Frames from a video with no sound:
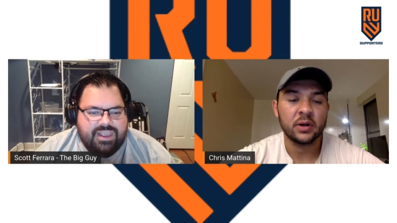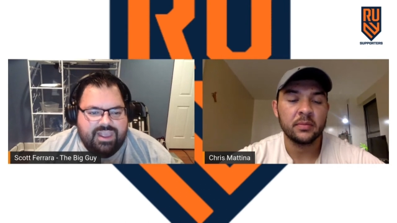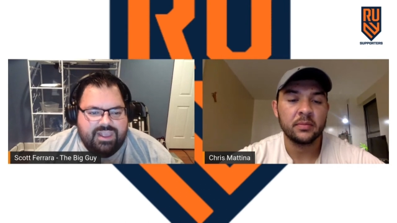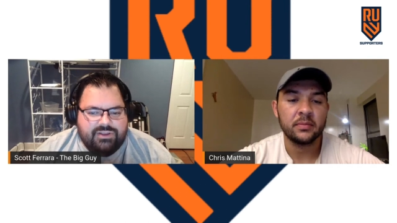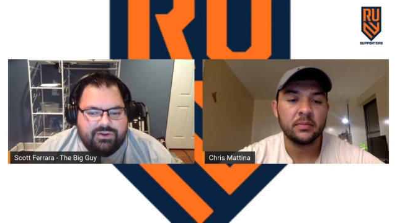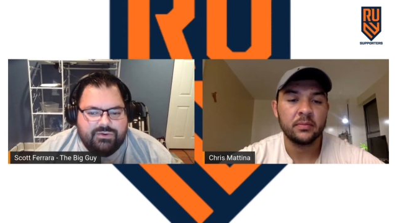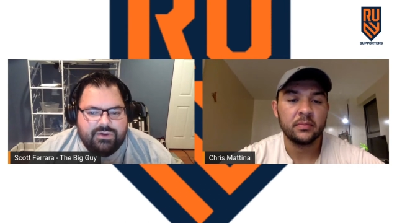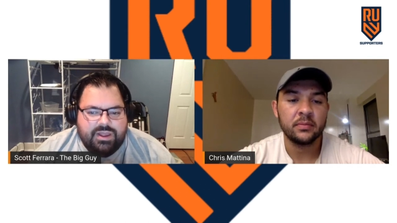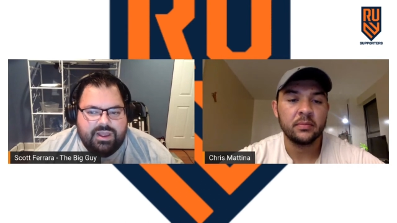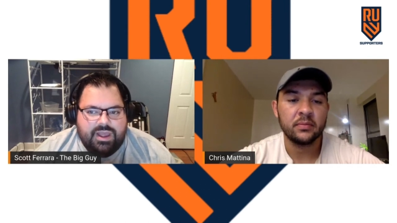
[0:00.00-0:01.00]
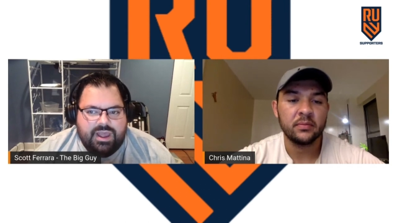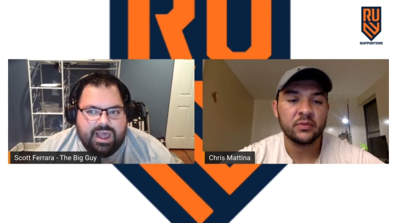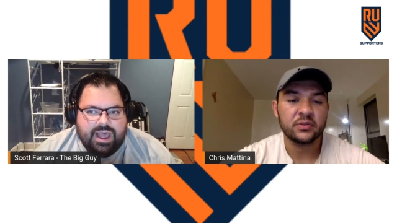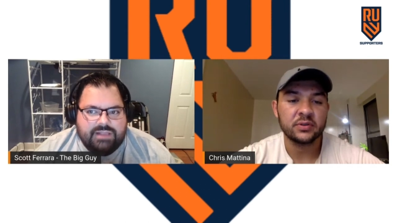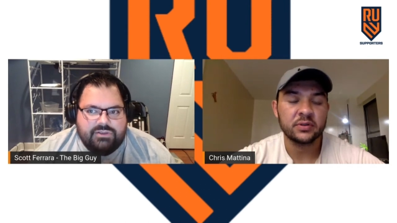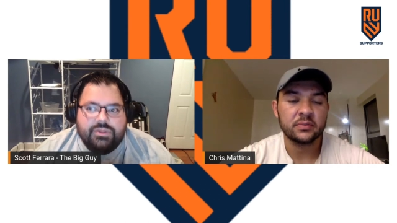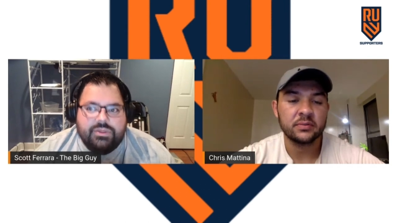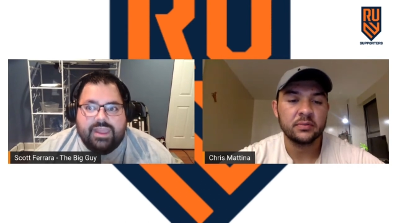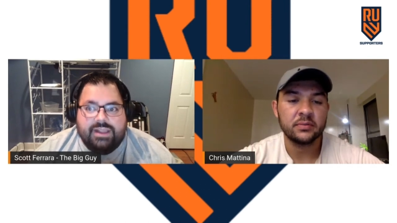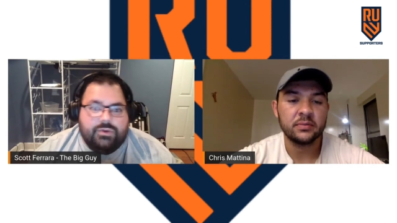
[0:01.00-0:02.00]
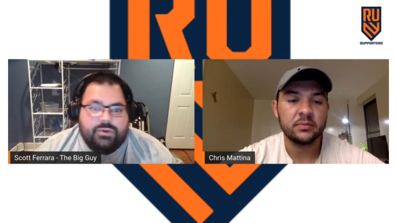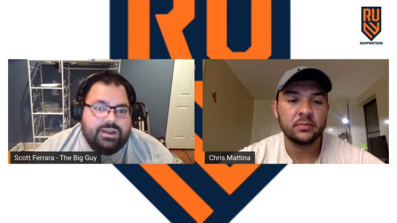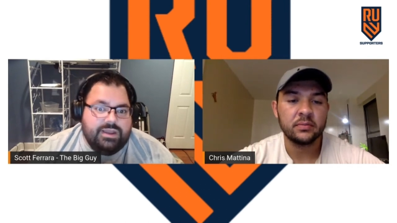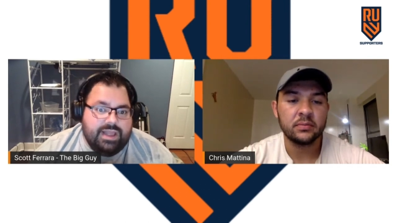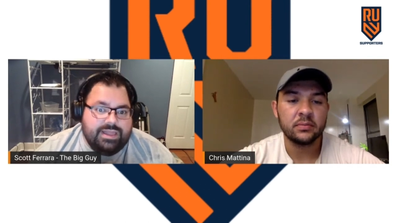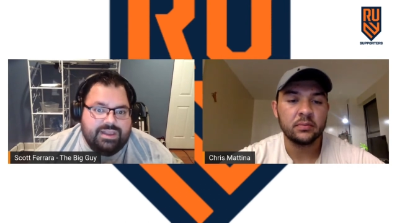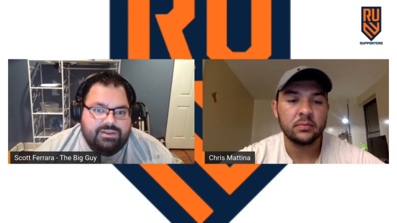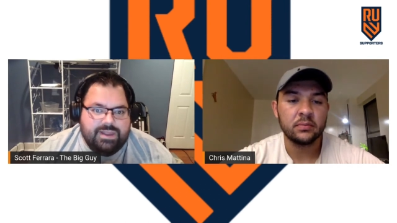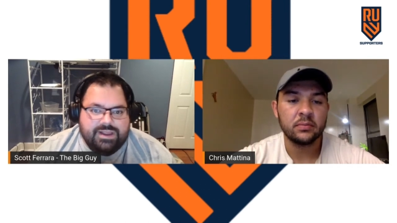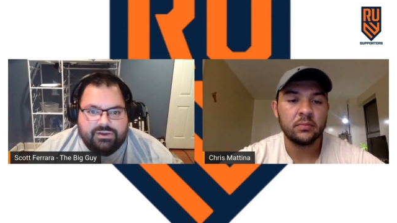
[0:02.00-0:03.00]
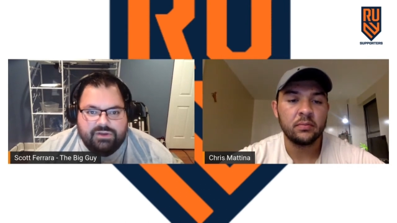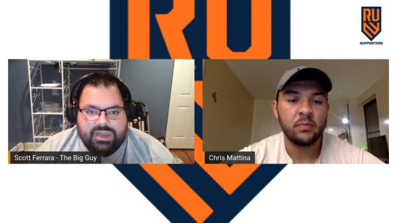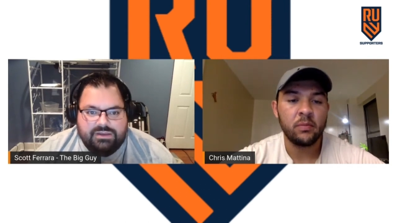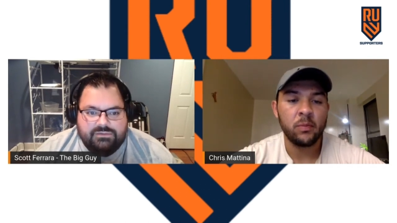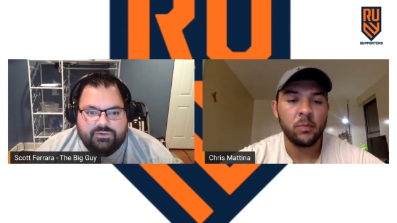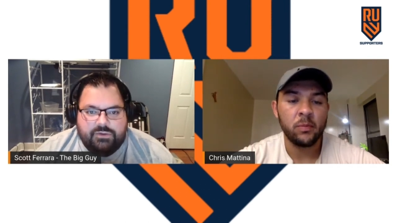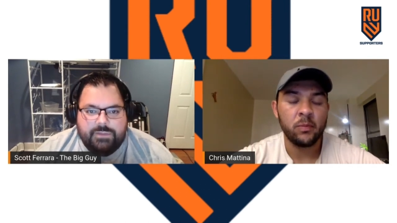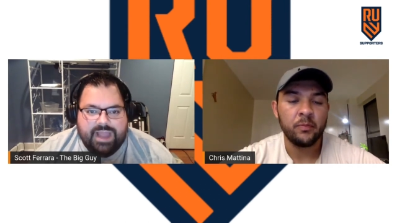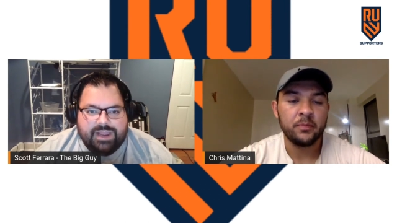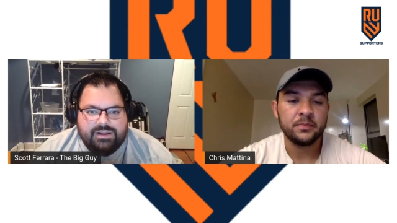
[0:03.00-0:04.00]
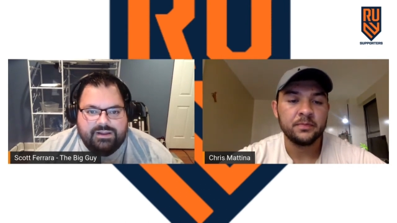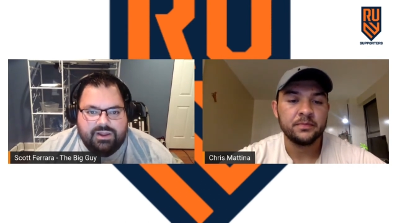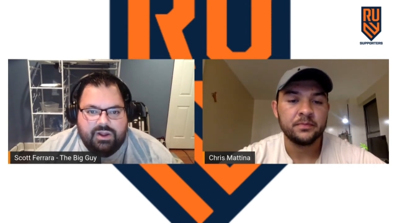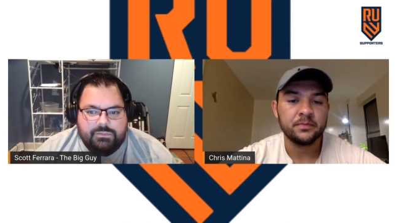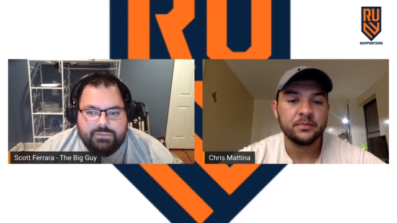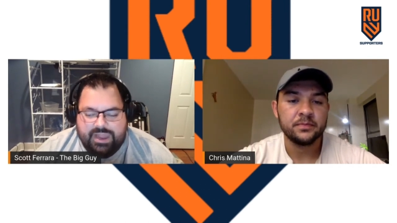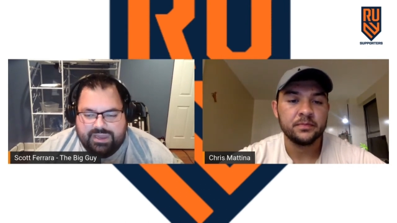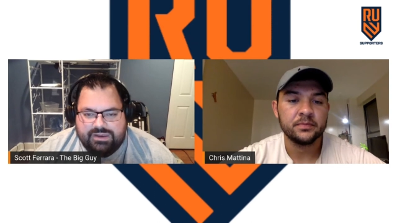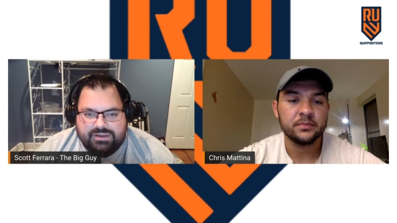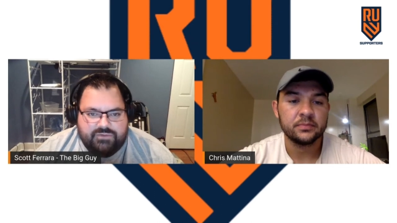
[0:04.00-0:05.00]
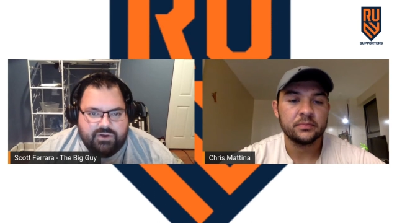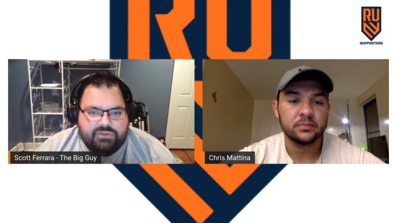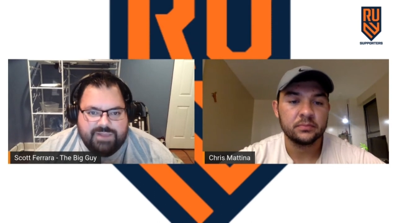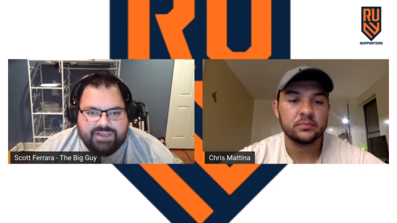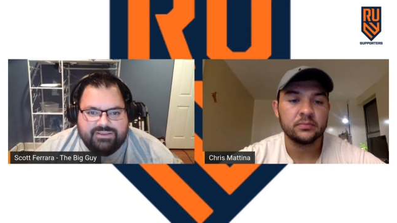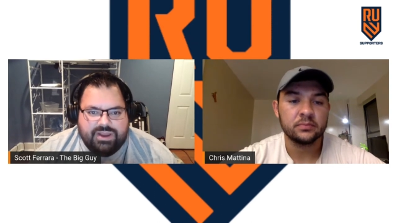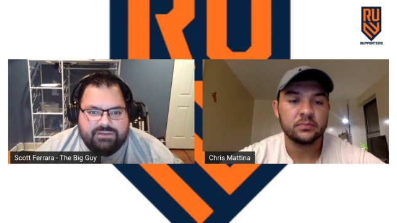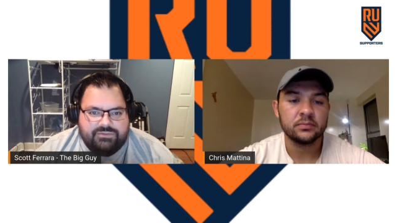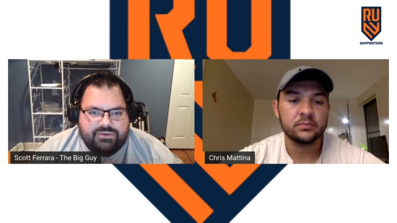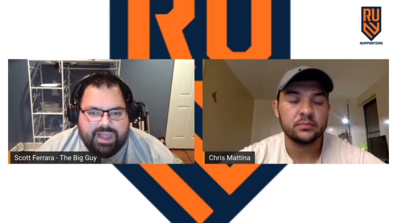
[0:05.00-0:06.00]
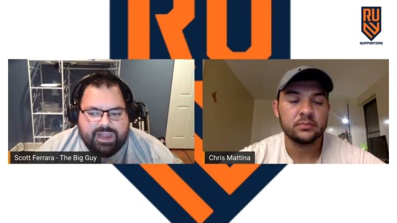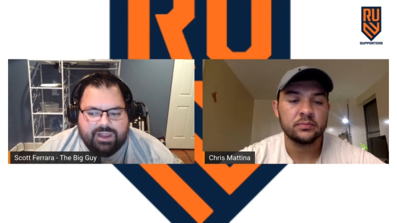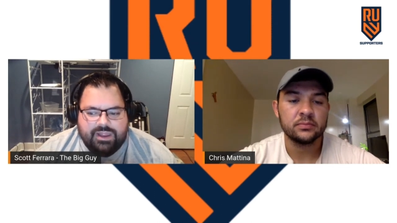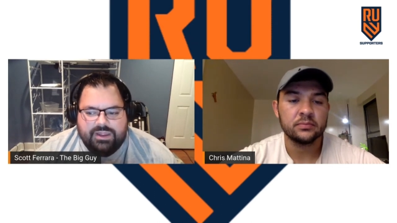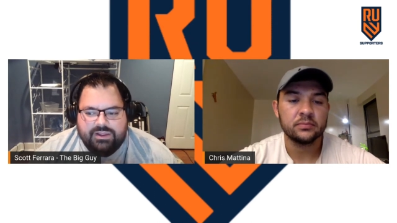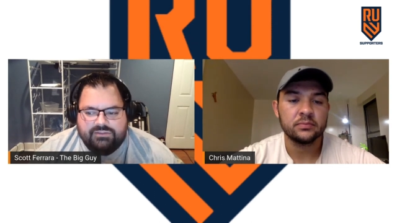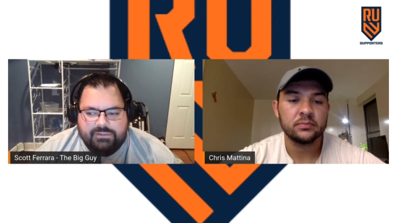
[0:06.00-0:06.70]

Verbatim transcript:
Speaker 1: this, so two things. One, I think you make a great fullback, you know, and Fodes makes a great fullback.